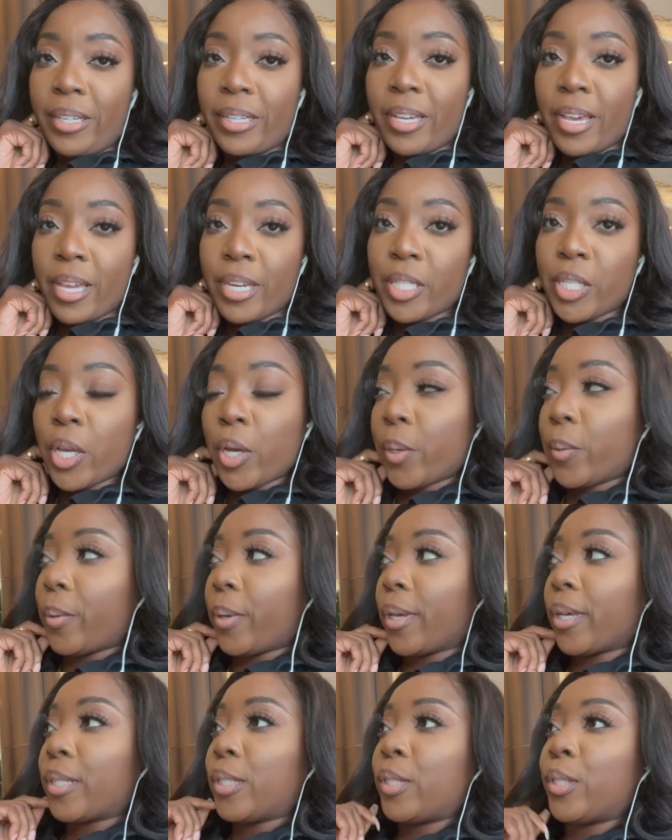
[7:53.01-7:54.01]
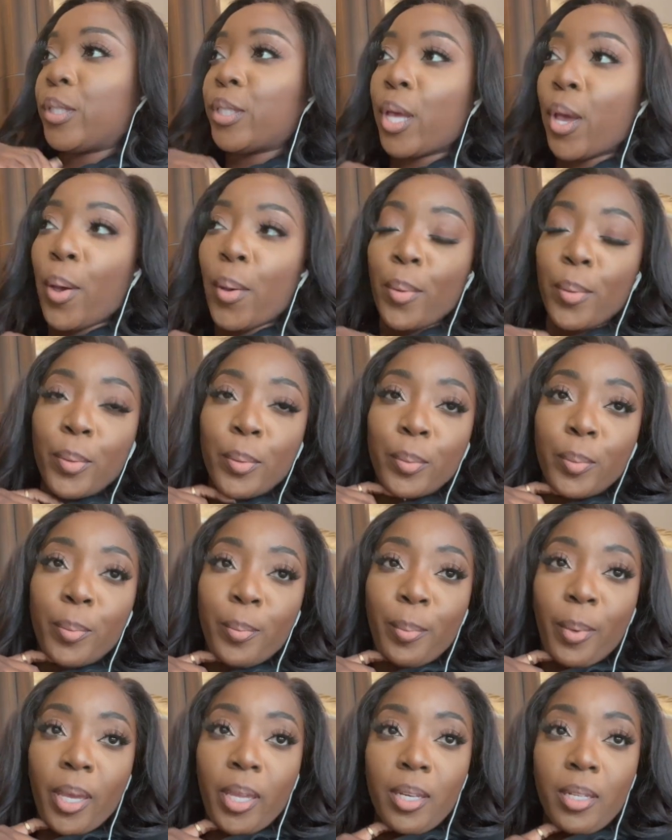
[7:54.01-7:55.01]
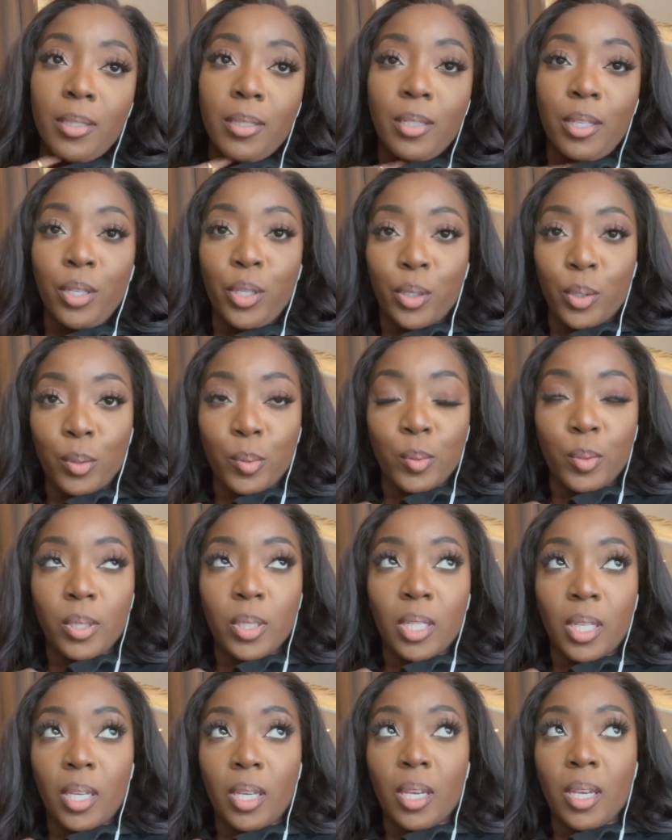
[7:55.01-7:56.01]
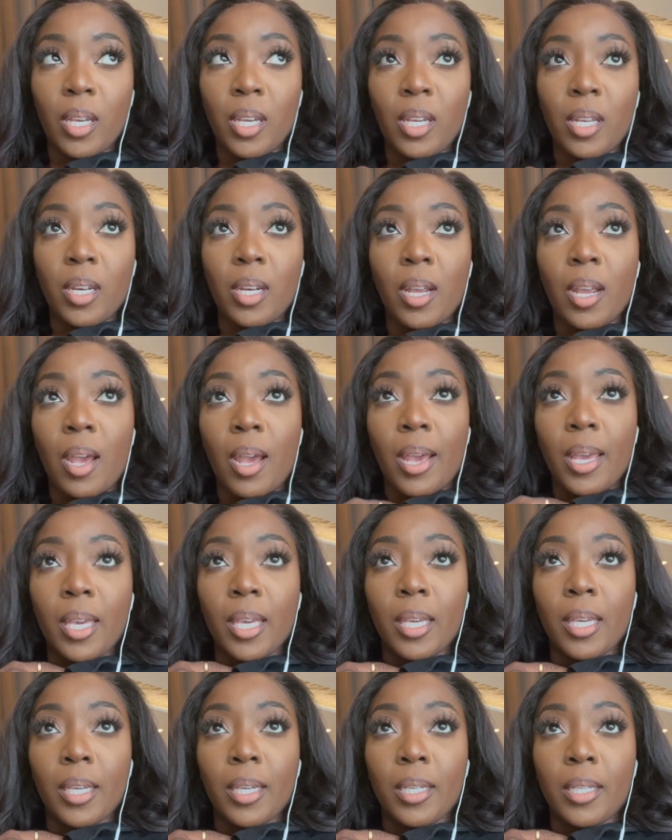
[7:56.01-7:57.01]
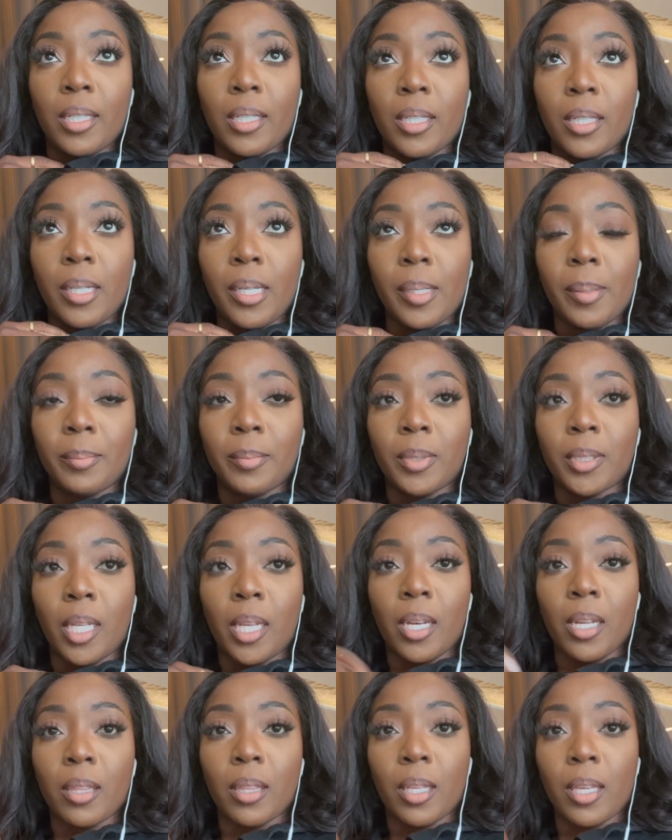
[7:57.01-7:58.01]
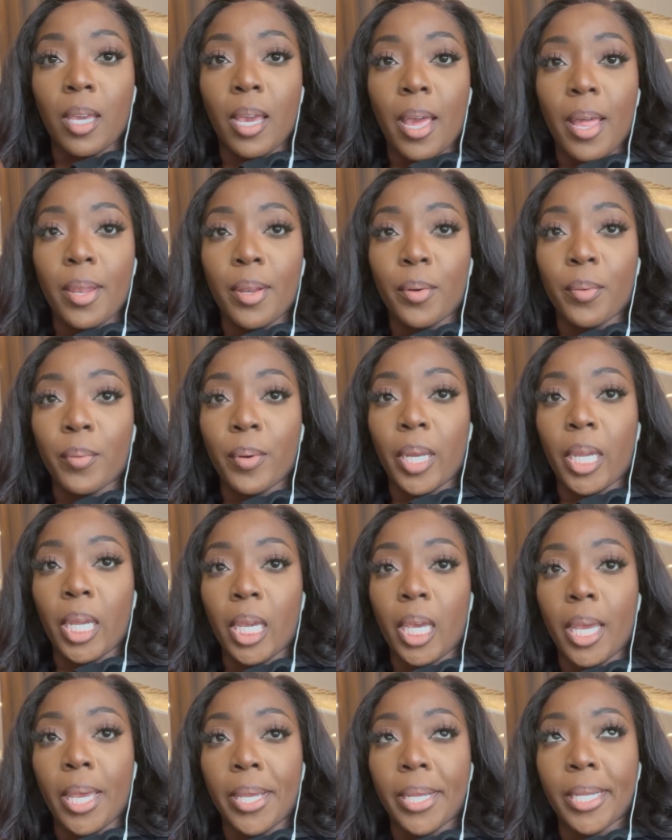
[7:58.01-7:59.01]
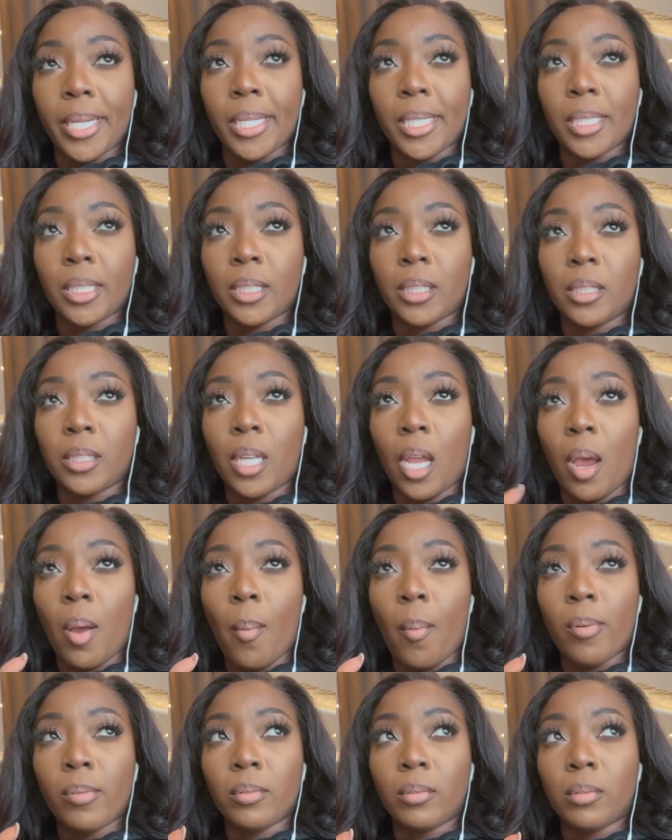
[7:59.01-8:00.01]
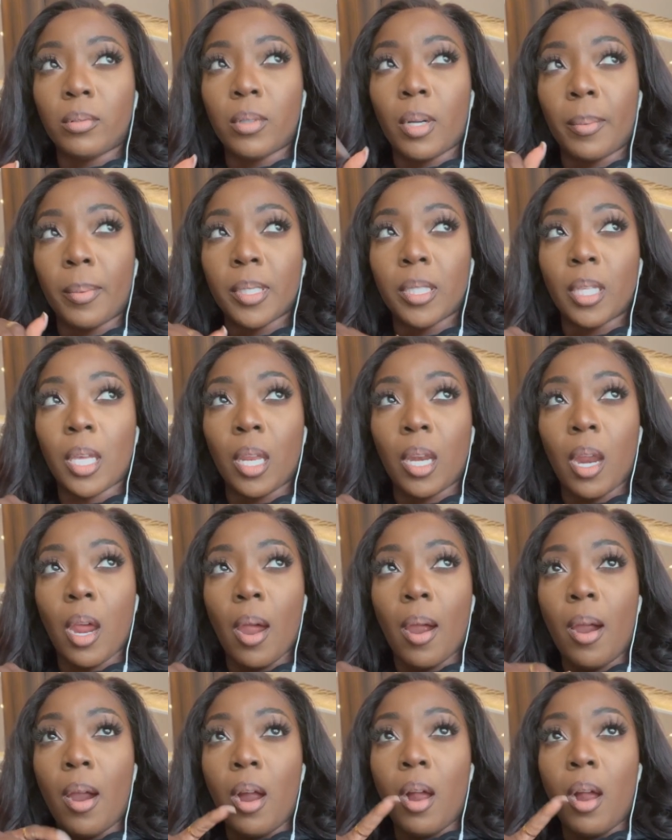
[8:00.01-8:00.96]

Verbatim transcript: Gotta talk quick. So, made it to Houston. I am staying at the Galleria. No, where am I staying at?